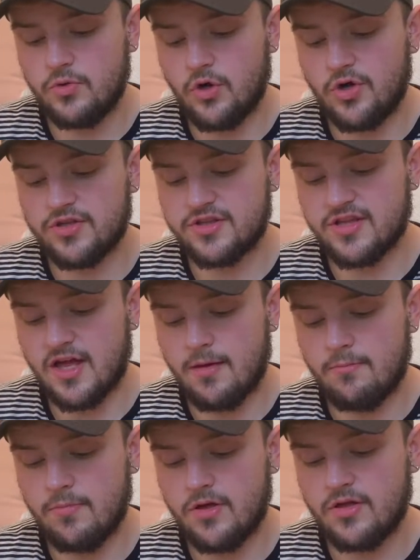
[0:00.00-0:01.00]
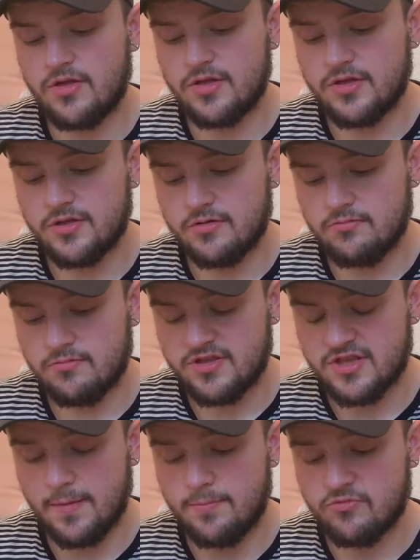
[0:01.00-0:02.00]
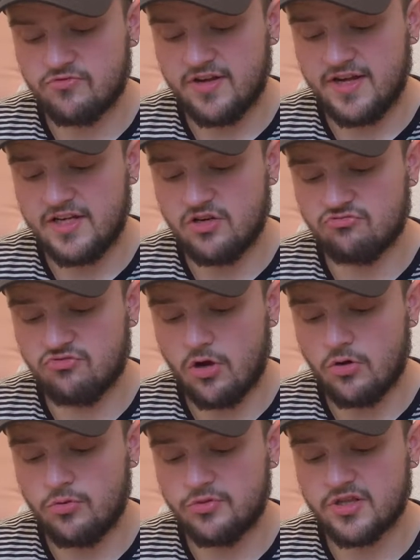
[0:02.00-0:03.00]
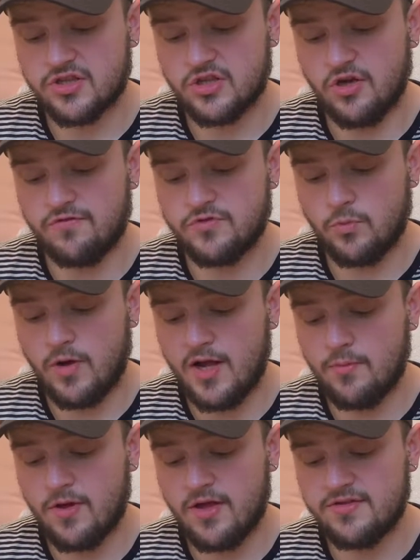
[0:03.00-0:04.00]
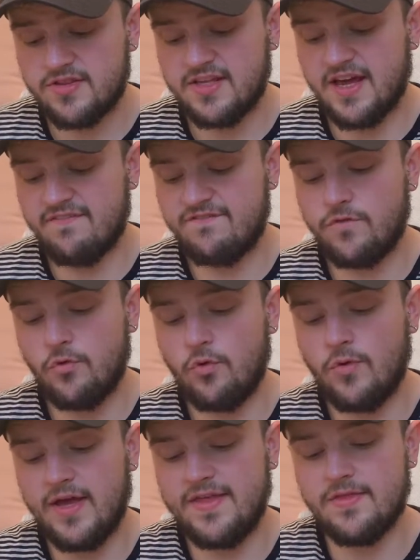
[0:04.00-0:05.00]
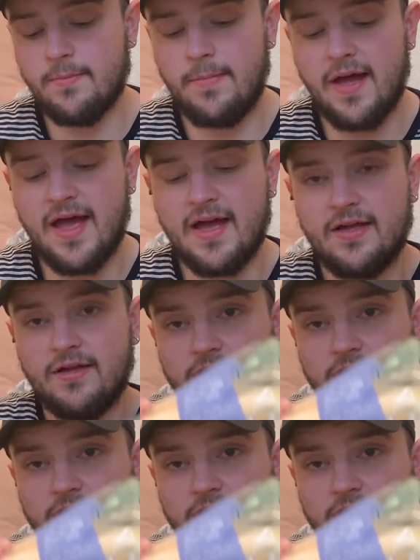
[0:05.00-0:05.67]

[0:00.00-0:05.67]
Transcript: got some Submarine Rolls soft white ones. You get 4 in the pack,